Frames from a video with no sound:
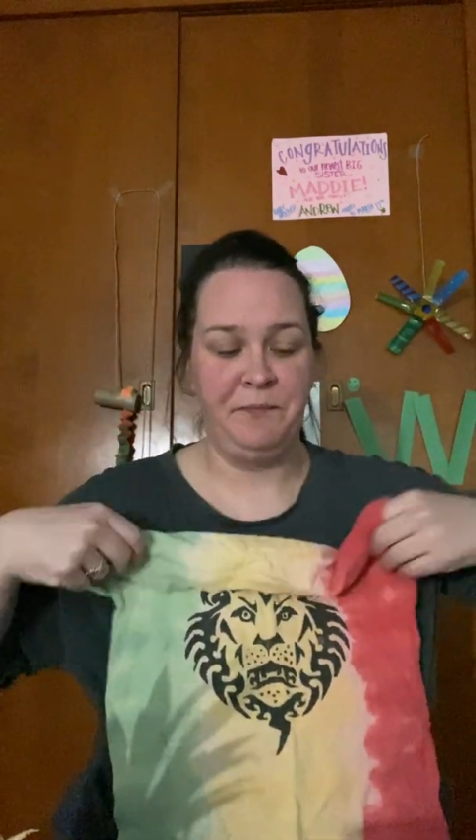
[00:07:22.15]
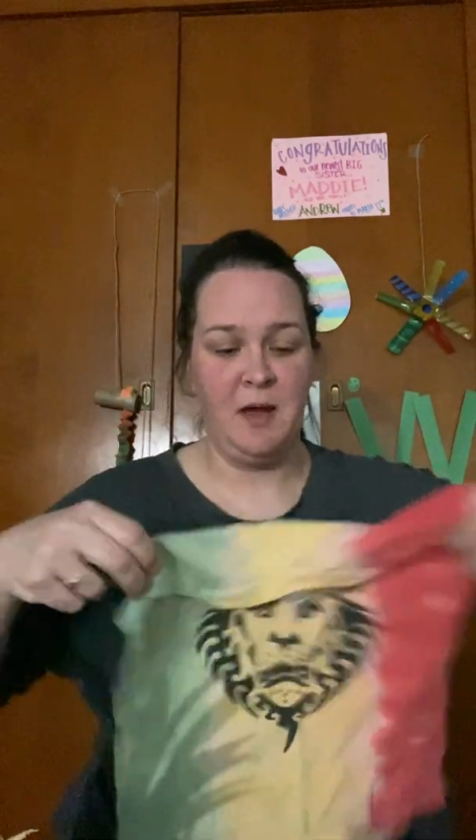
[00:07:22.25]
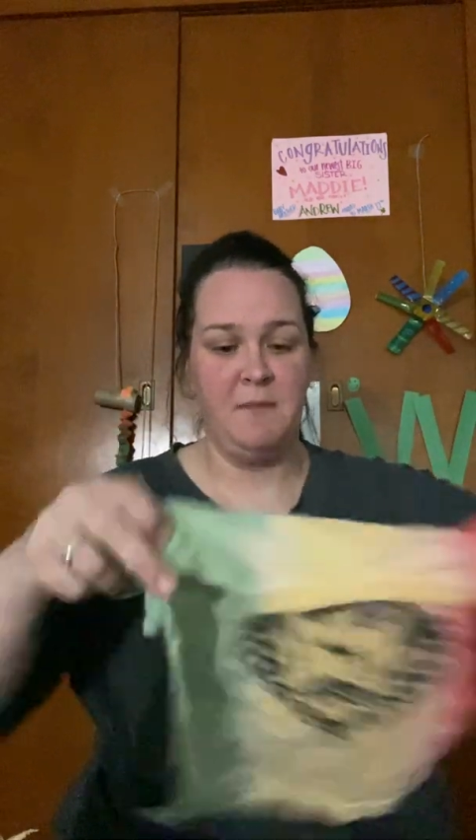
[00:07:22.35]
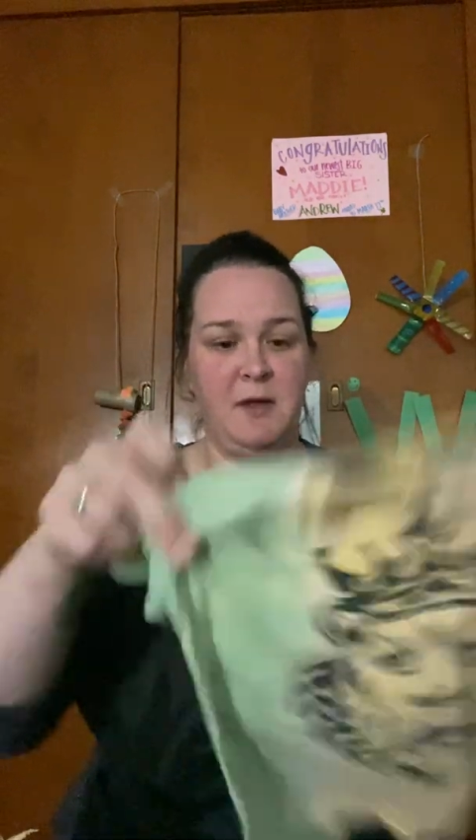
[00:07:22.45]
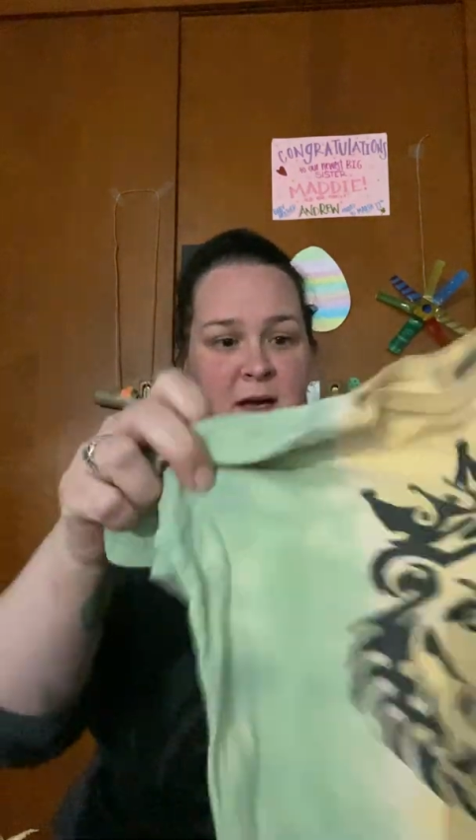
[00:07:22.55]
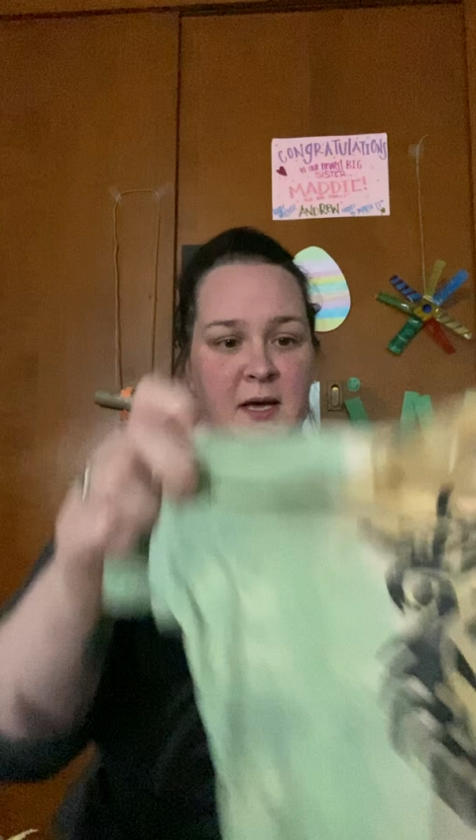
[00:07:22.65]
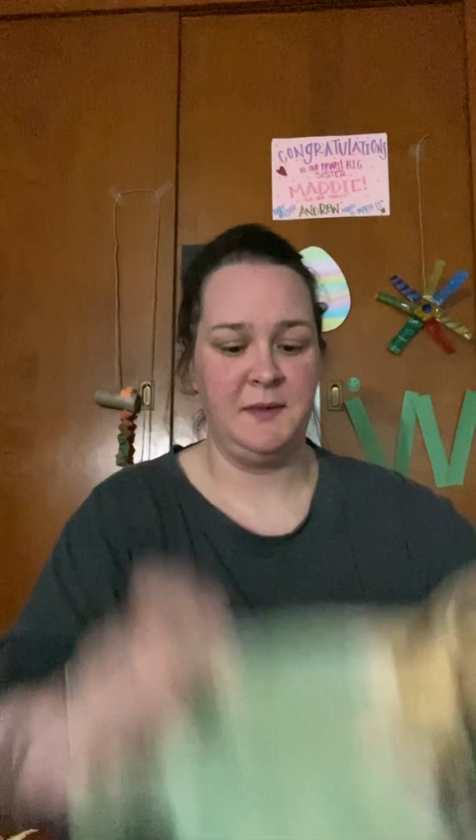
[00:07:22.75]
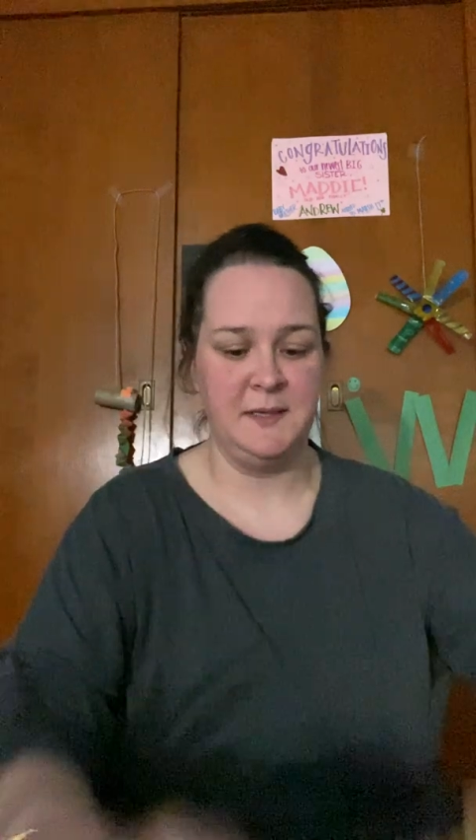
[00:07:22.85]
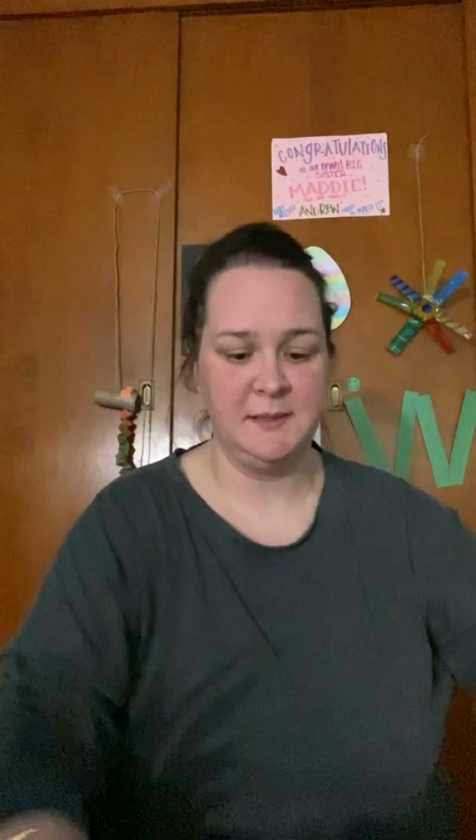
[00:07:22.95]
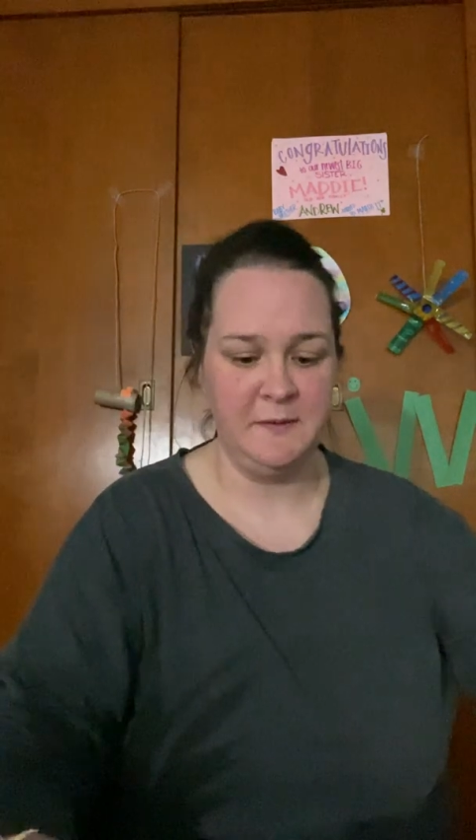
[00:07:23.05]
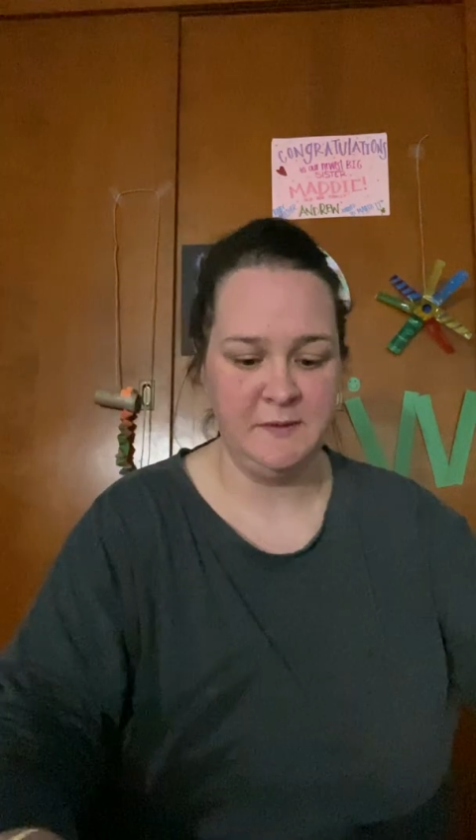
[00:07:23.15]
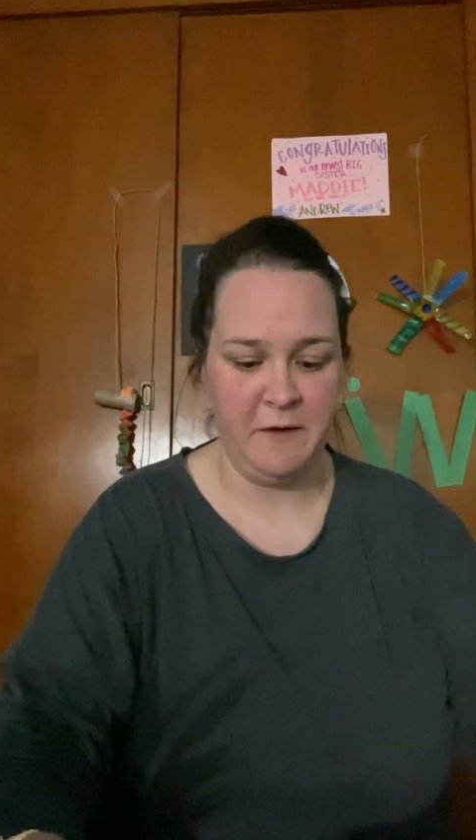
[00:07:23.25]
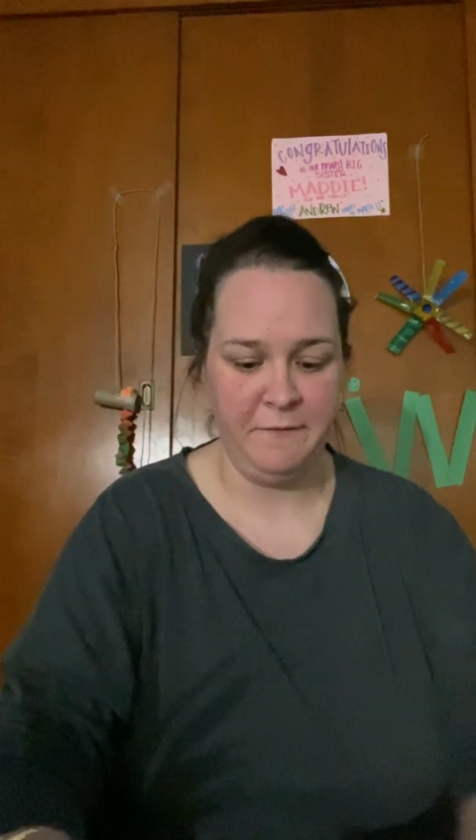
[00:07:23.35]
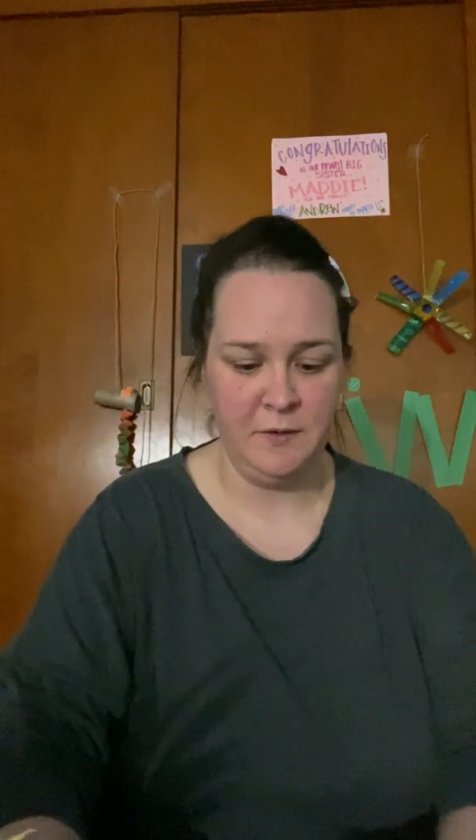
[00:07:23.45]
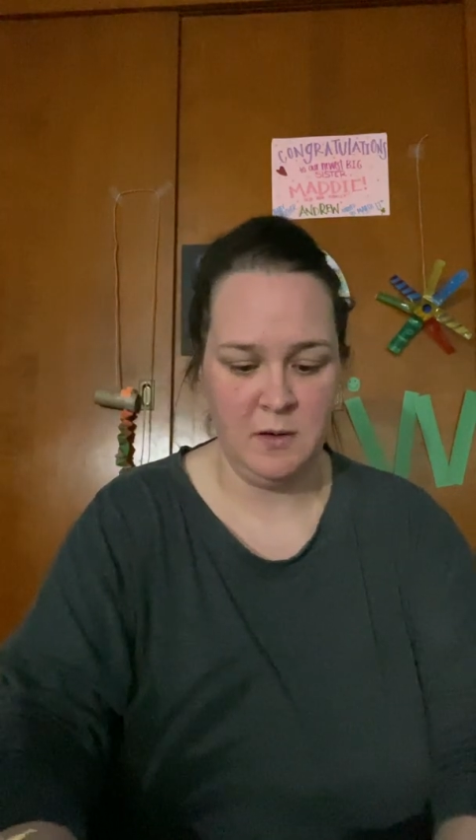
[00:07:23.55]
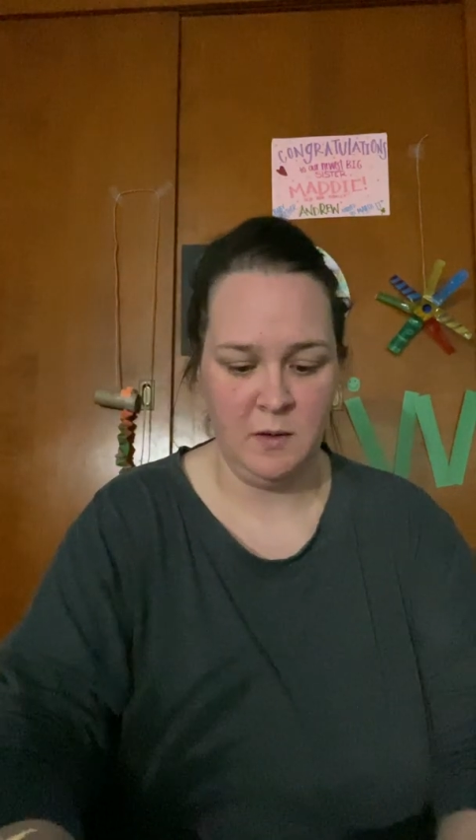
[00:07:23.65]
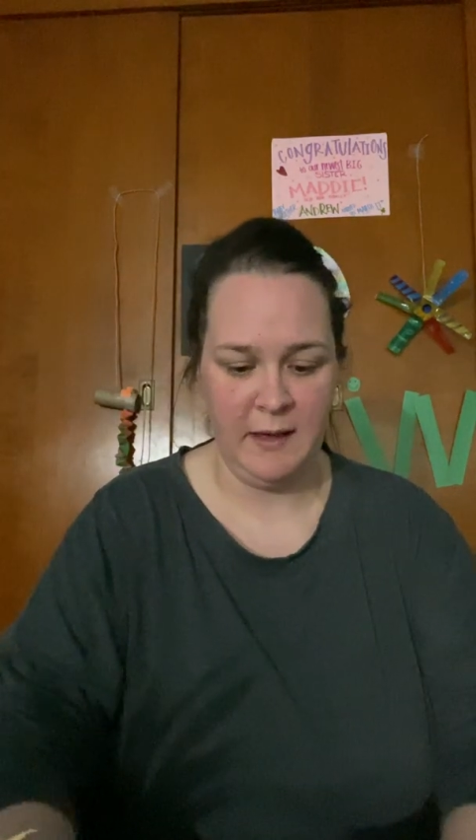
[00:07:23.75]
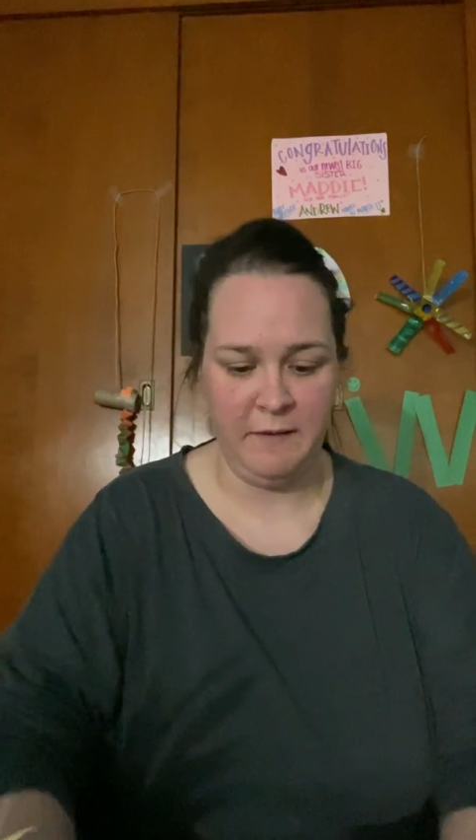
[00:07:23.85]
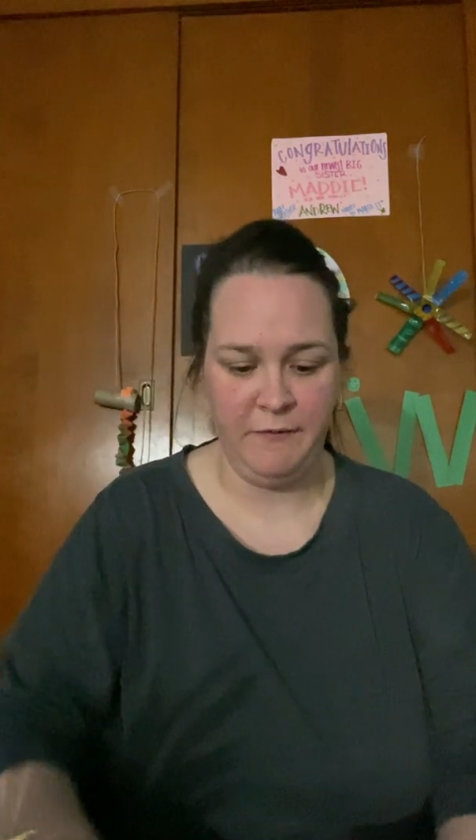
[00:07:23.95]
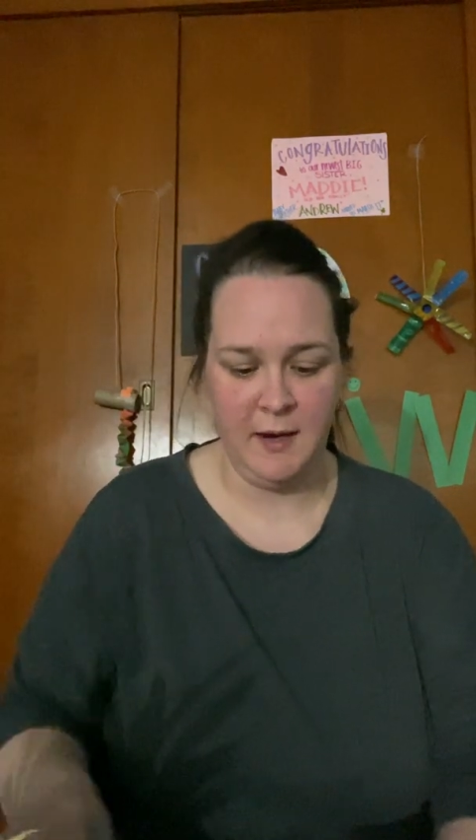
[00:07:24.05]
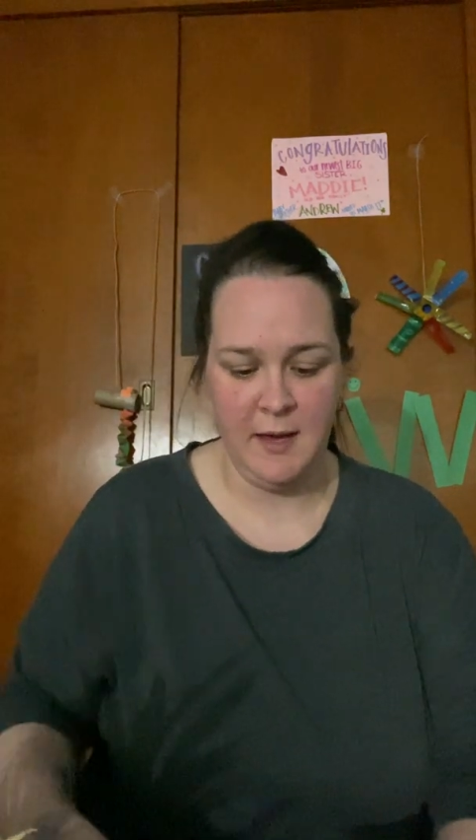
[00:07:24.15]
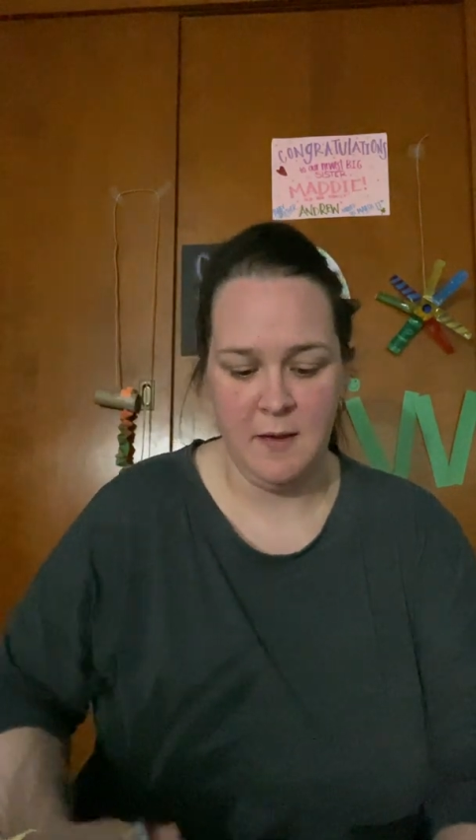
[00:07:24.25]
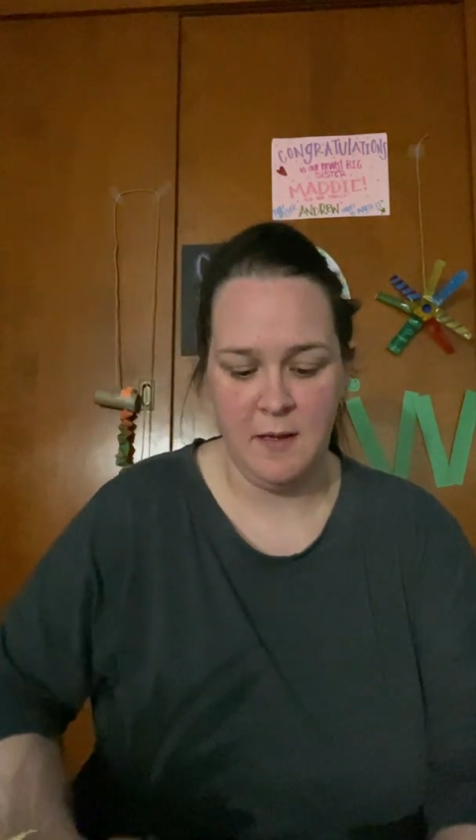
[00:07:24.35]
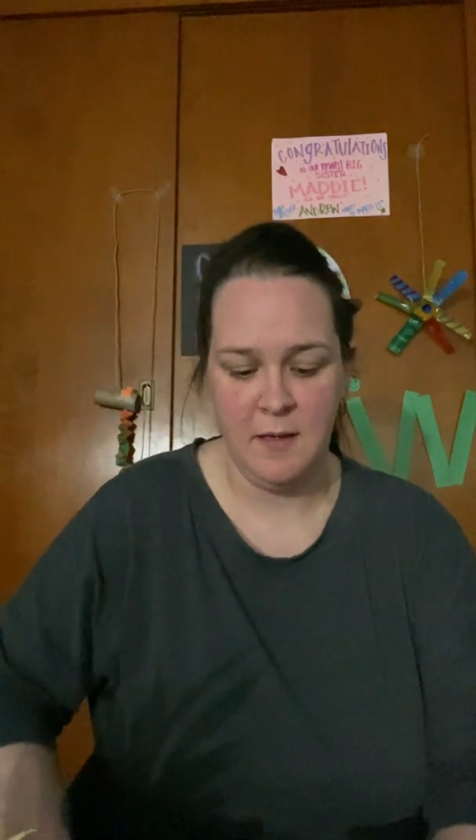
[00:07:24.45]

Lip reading: I'm gonna cut these sleeves off real quick for you.